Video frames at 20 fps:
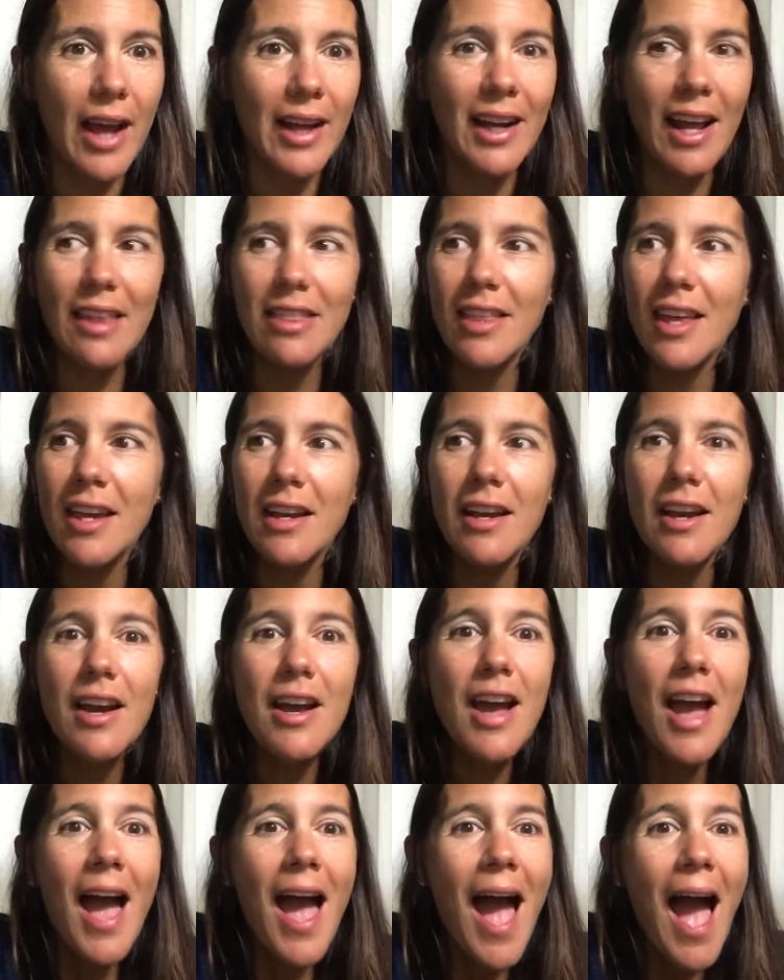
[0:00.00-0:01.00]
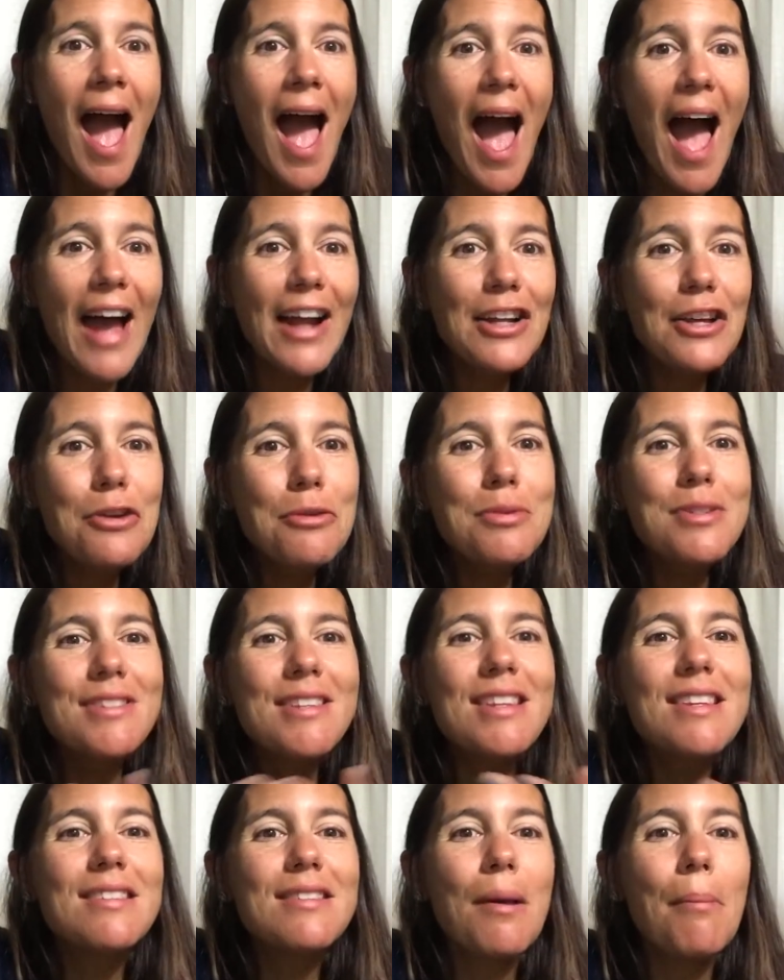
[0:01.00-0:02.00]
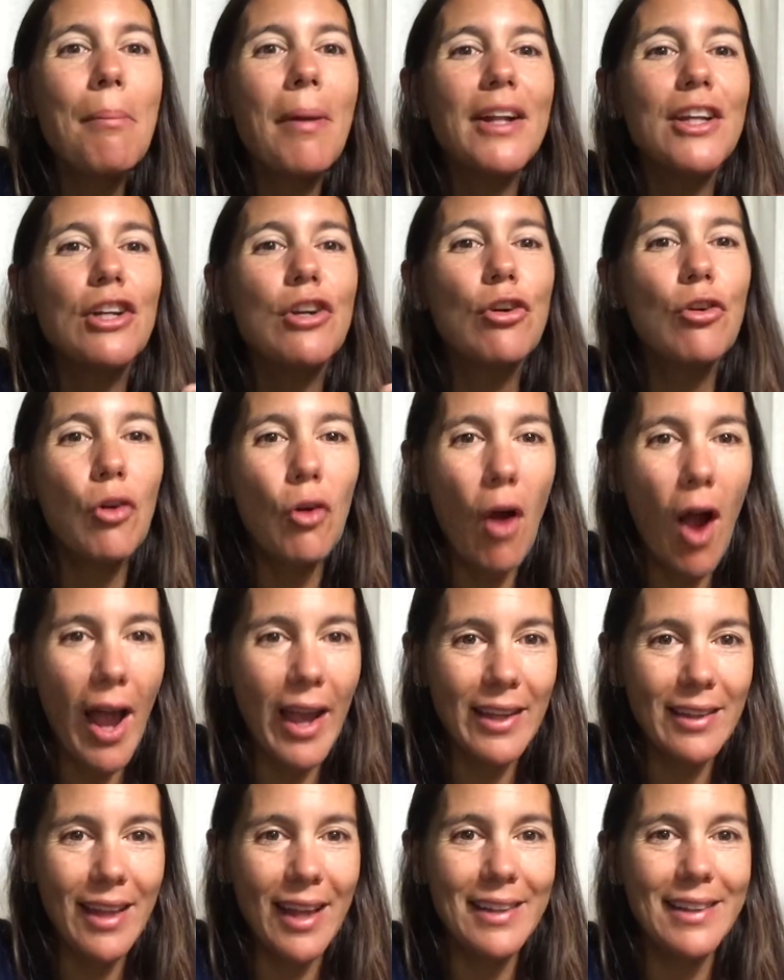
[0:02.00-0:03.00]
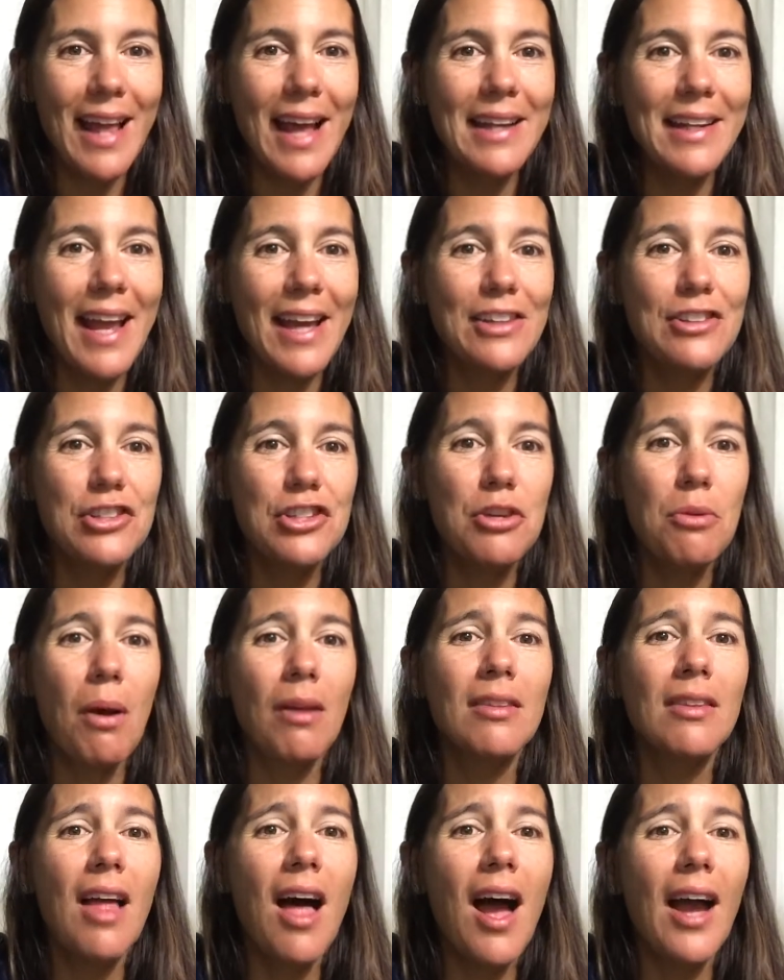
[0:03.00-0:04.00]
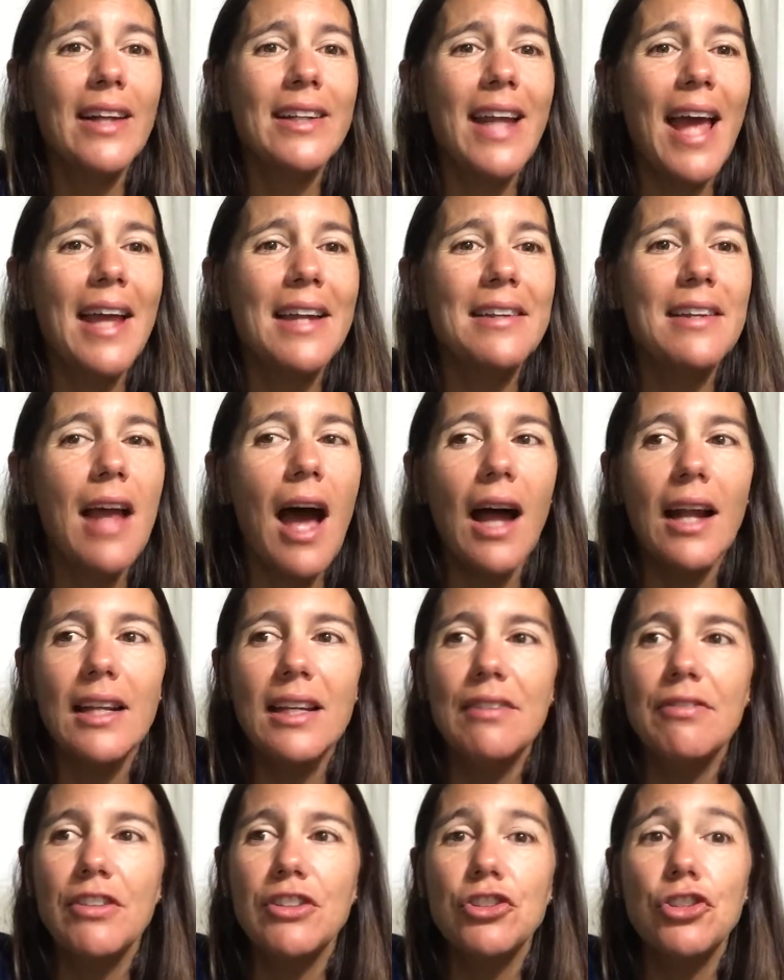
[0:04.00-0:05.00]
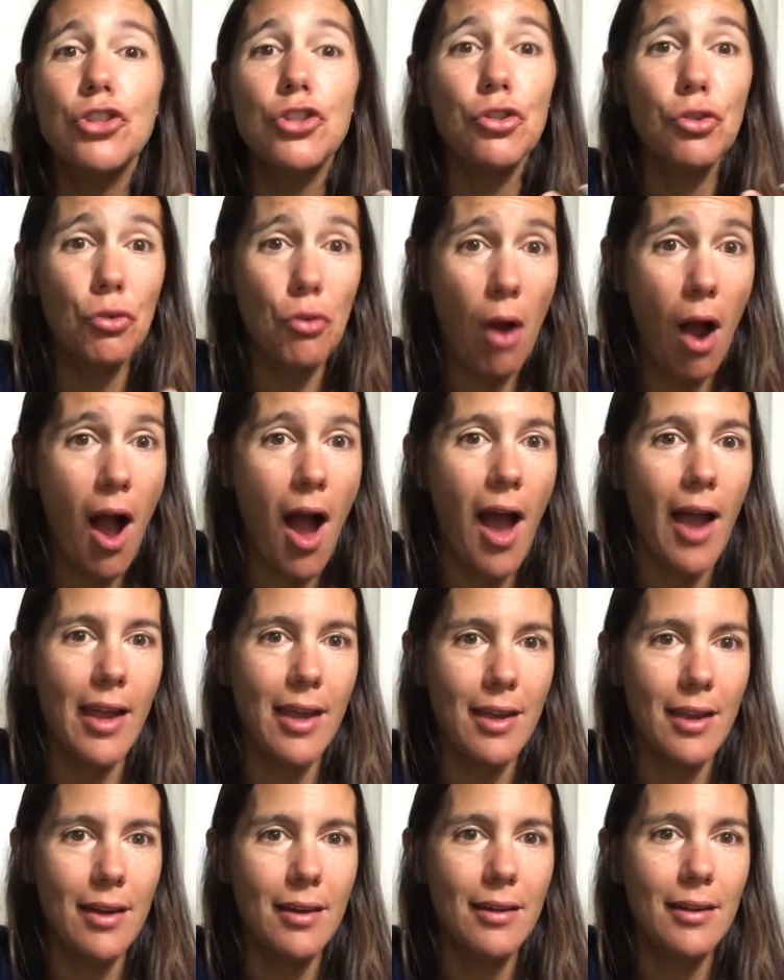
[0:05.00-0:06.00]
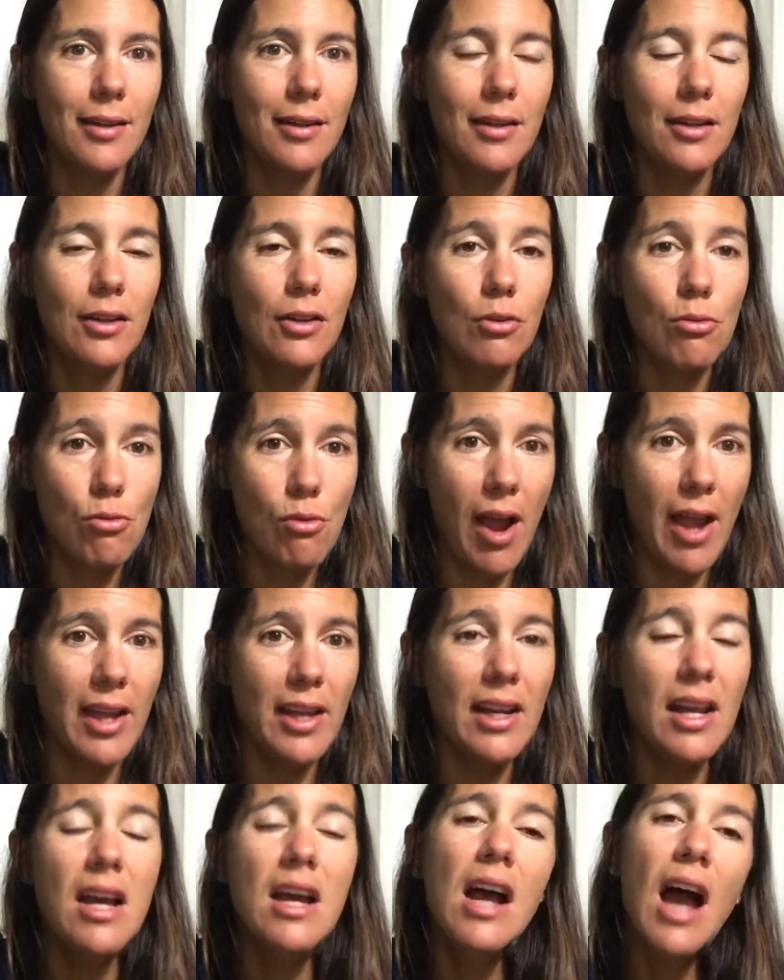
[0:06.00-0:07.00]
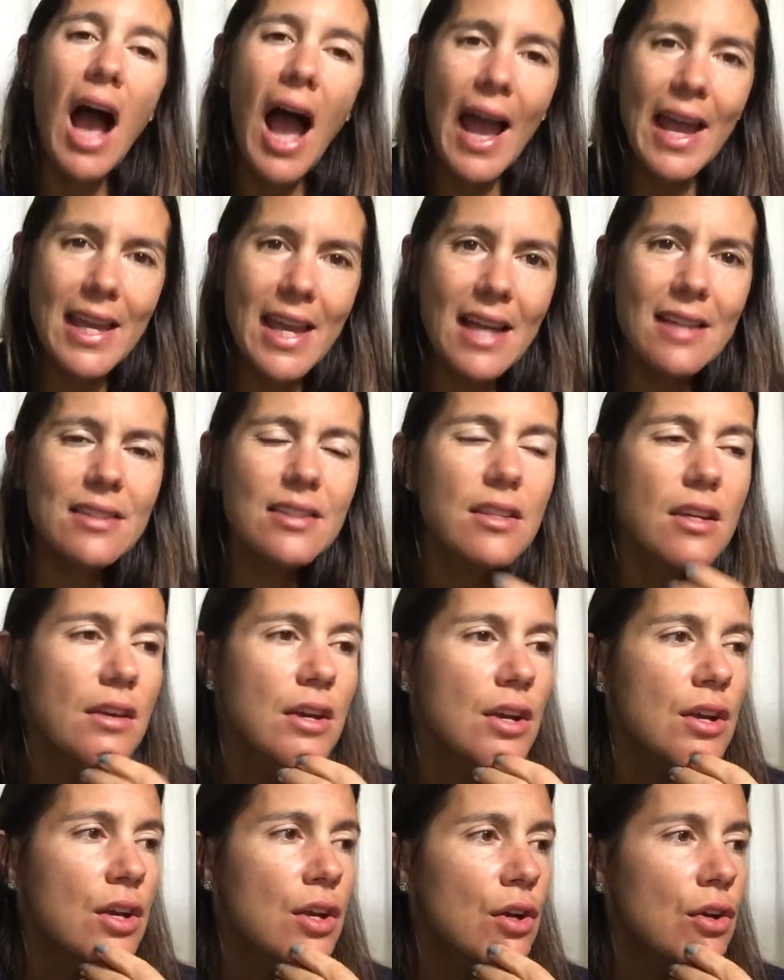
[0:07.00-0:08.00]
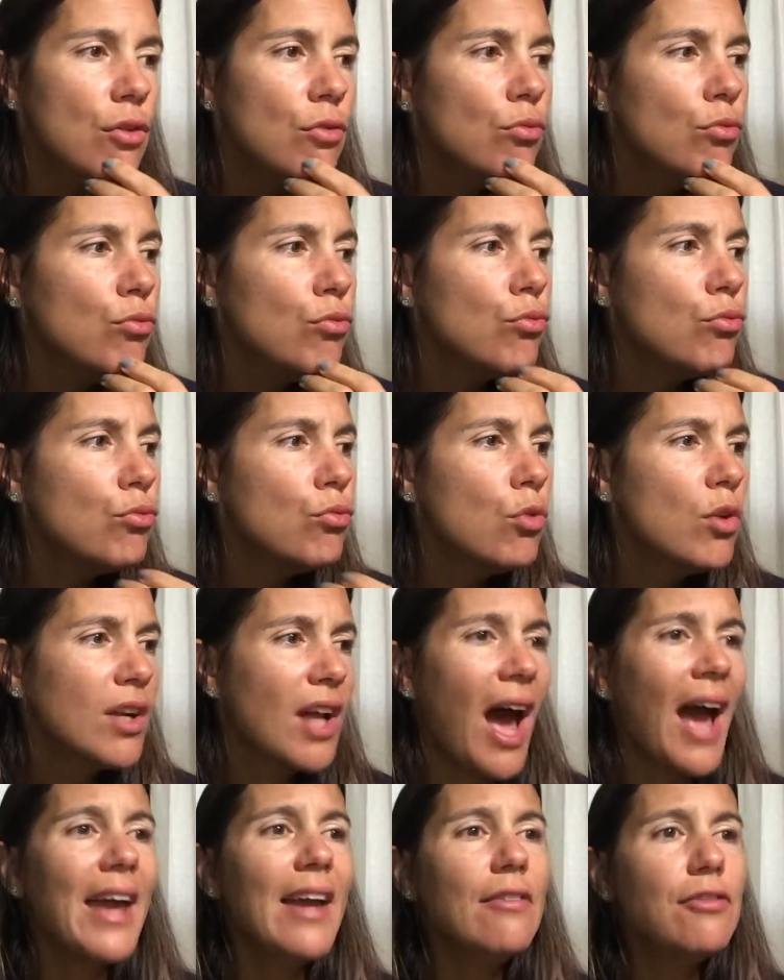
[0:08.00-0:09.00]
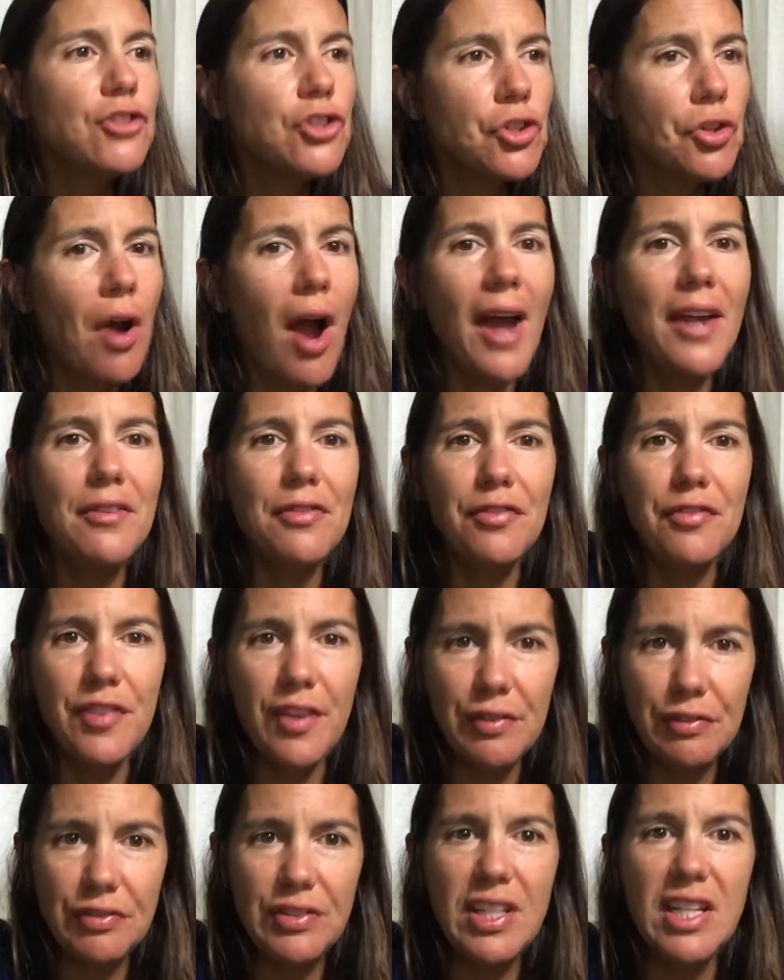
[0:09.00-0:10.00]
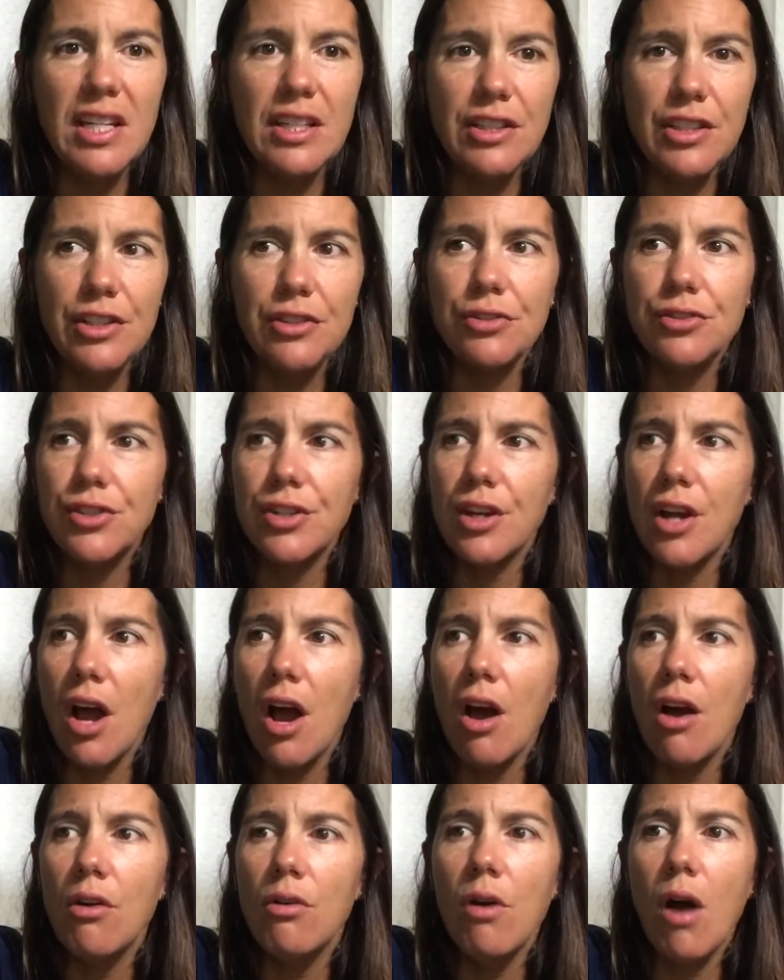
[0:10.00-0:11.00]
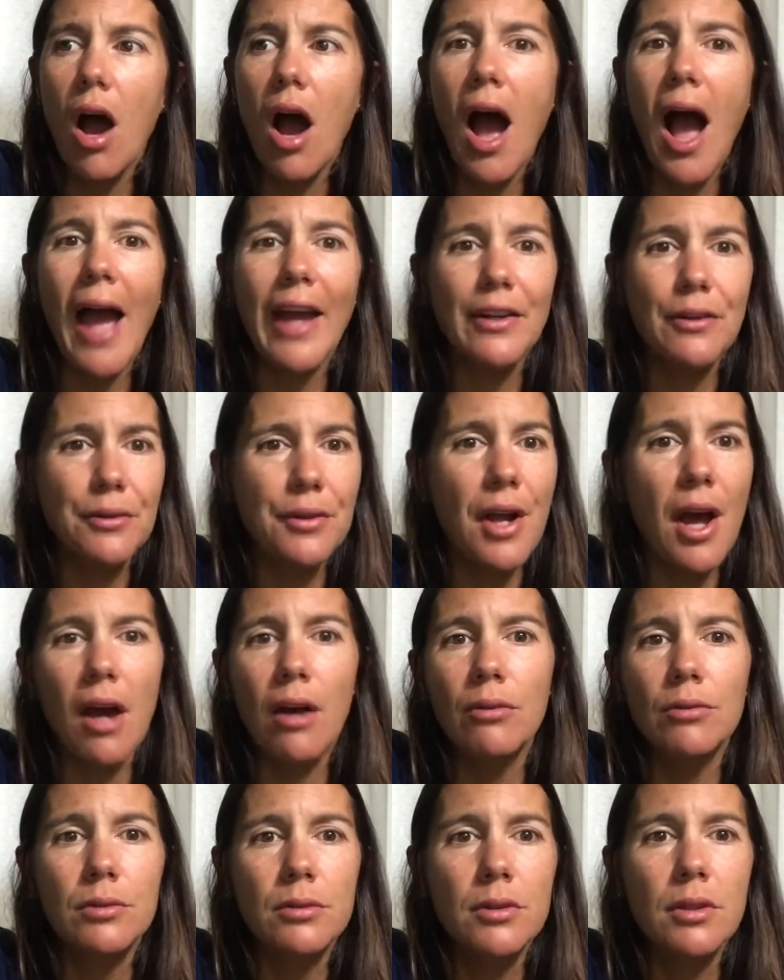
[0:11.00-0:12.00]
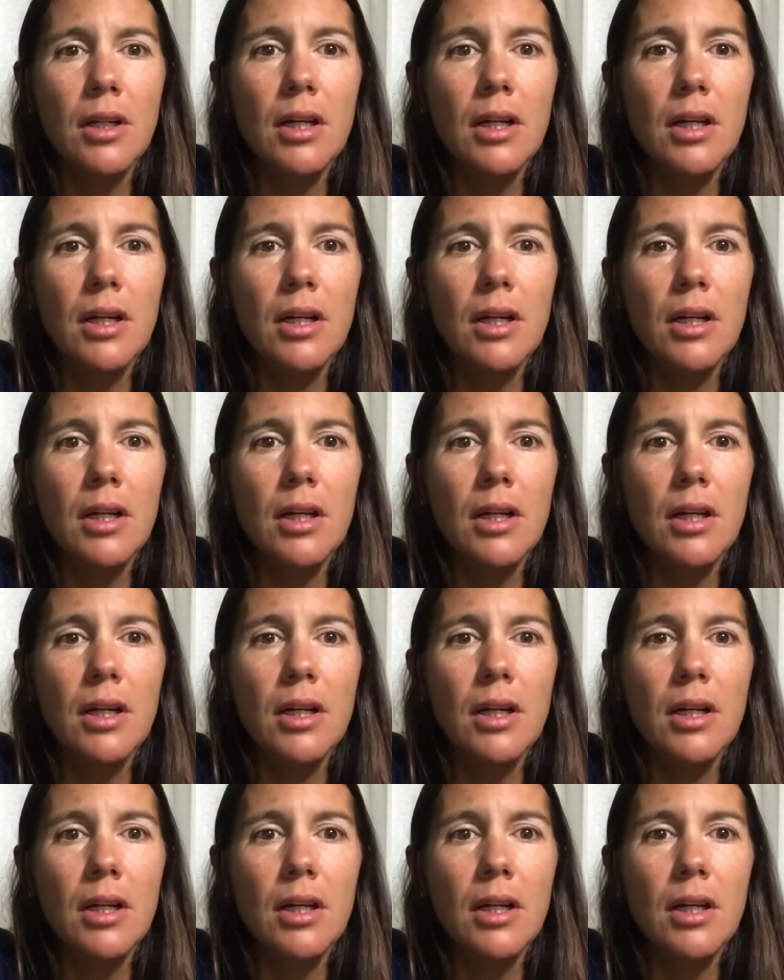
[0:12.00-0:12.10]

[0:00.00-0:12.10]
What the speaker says: And I think, how do you see somebody crying like that next to you online and not even try, right? I guess, would I have tried 15 years ago? I don't know.